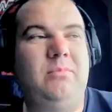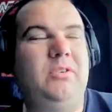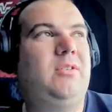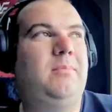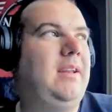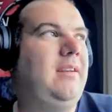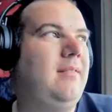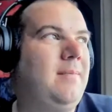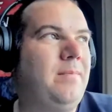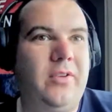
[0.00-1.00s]
must have been
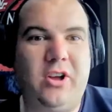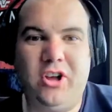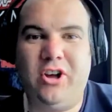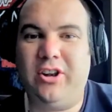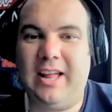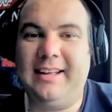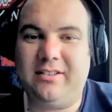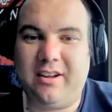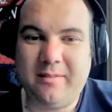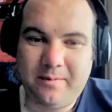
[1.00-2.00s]
a year
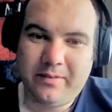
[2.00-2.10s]
later